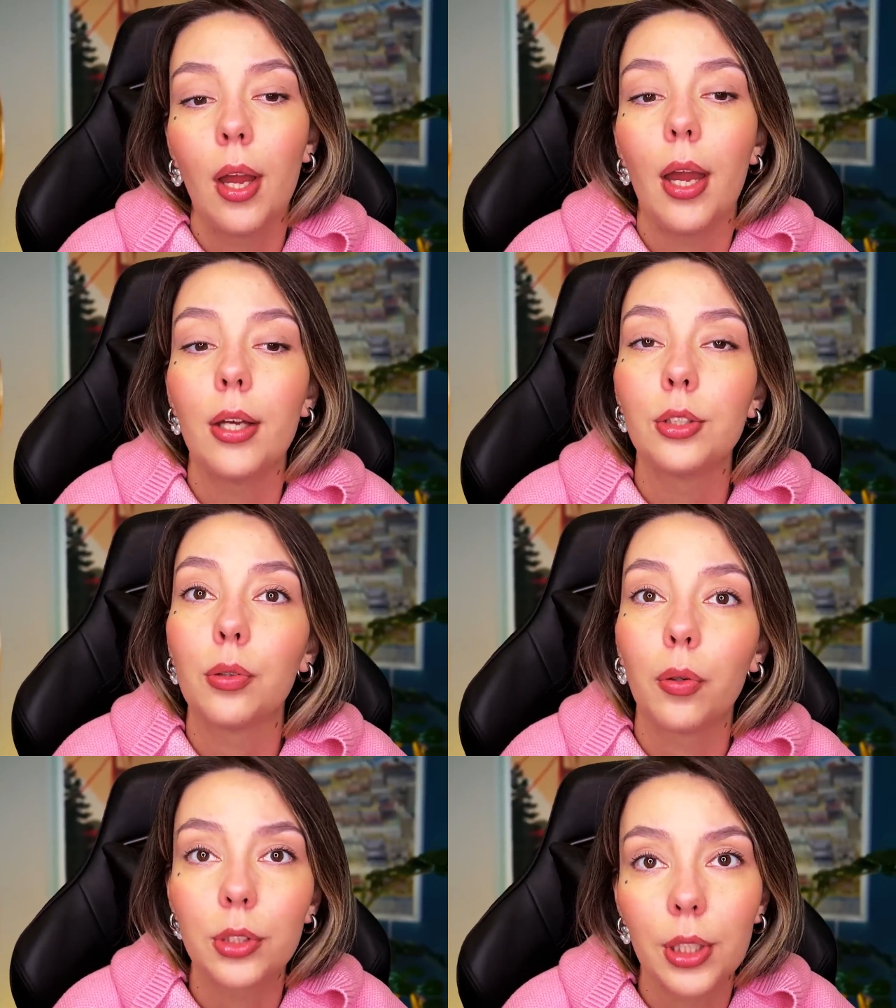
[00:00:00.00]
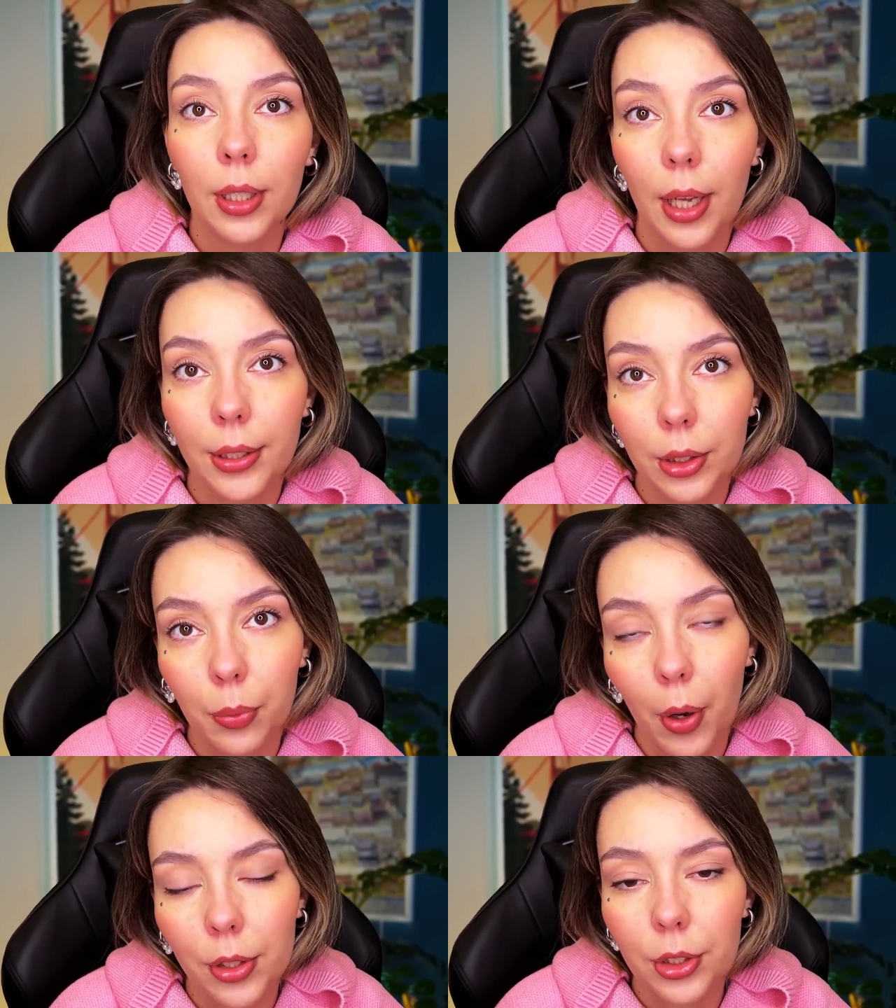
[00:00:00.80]
and also get
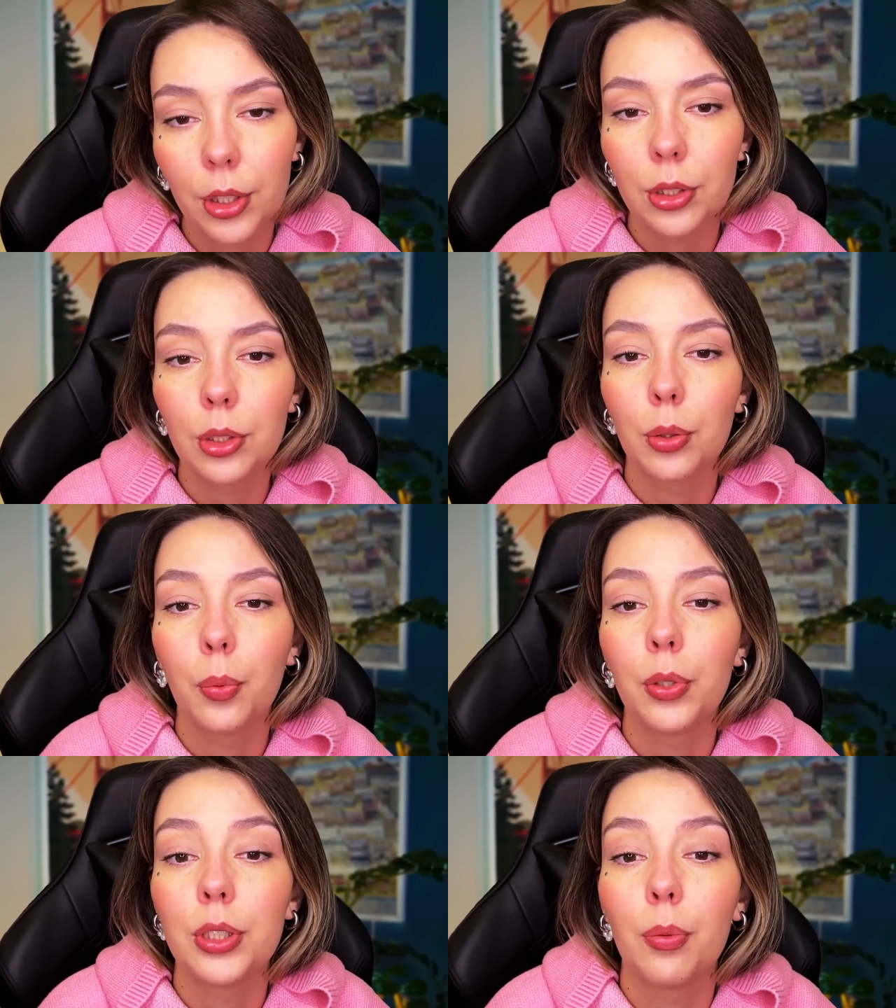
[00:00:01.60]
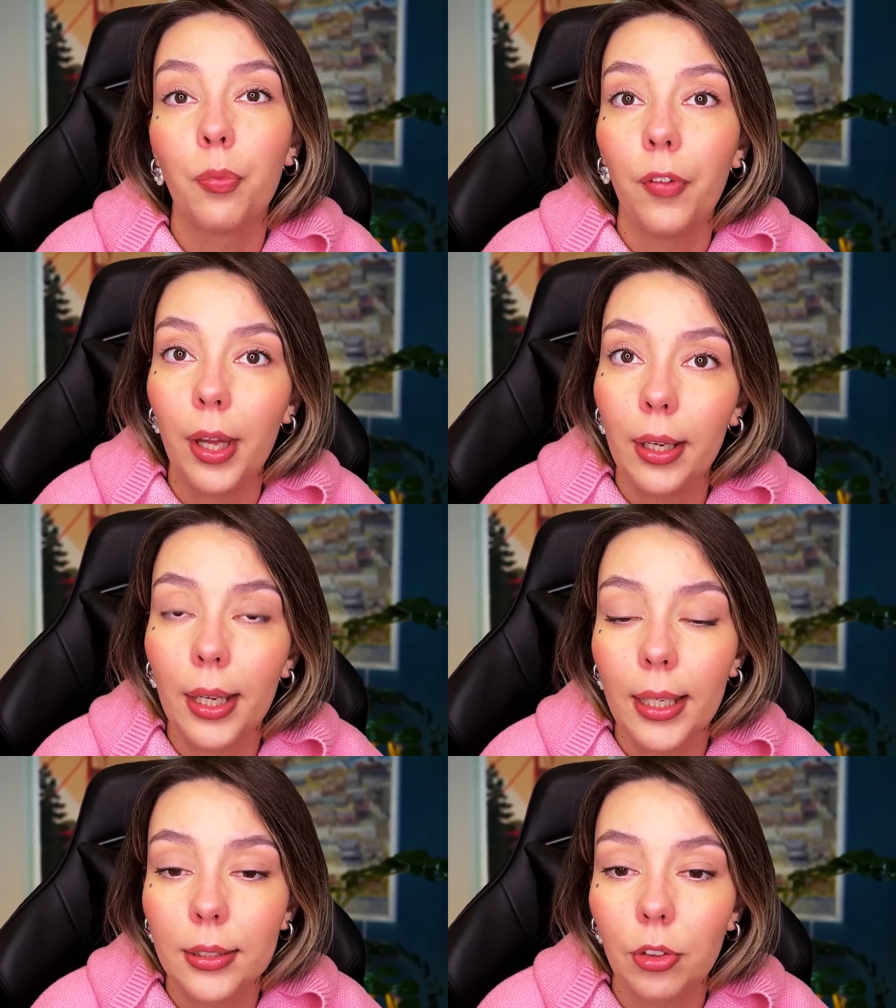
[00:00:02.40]
acquainted with a very
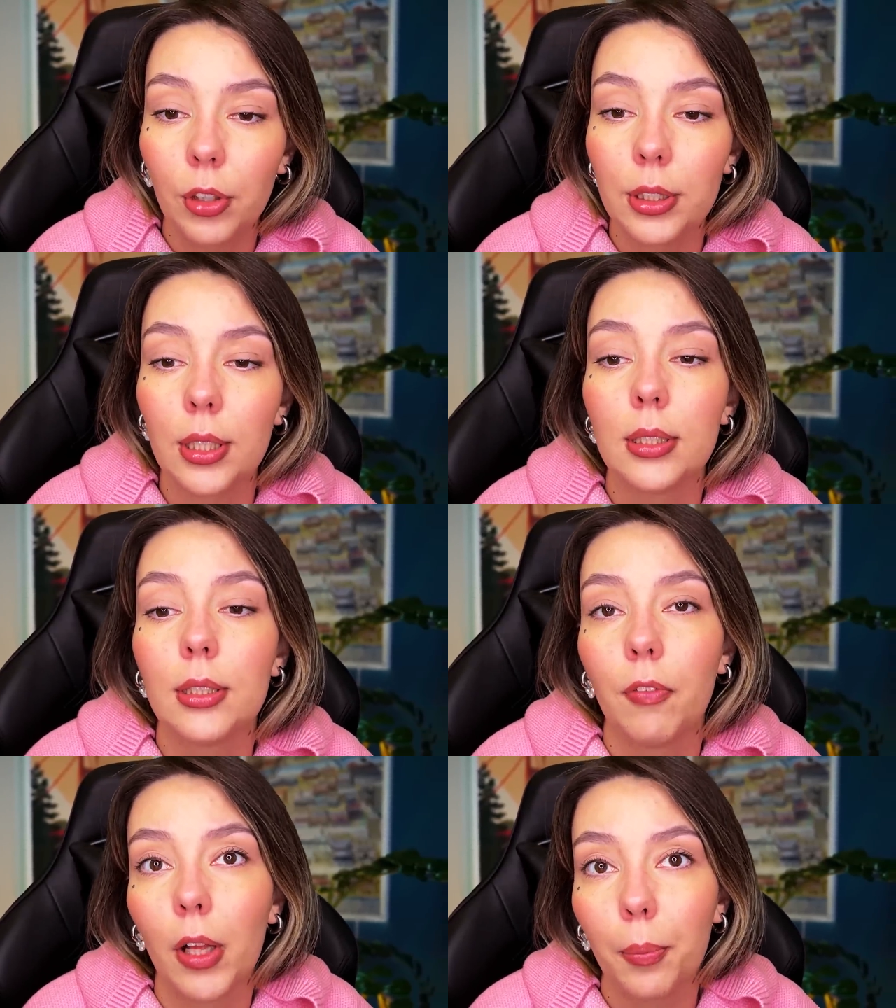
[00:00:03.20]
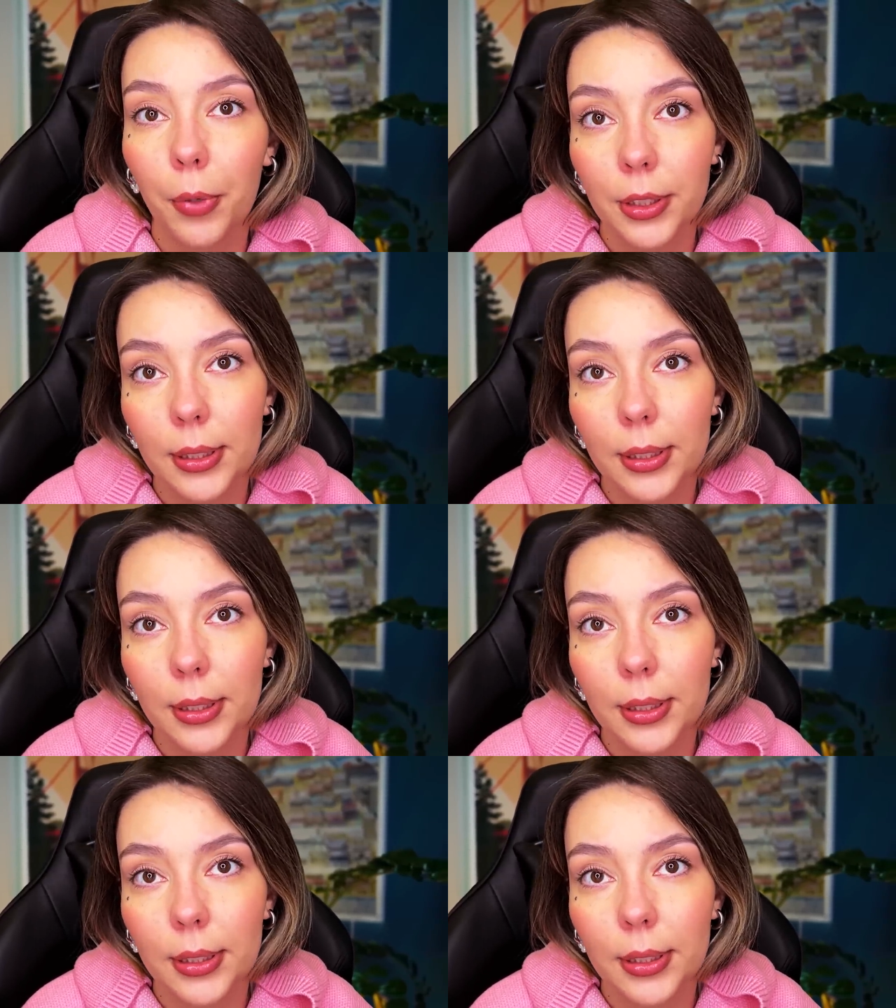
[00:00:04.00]
interesting development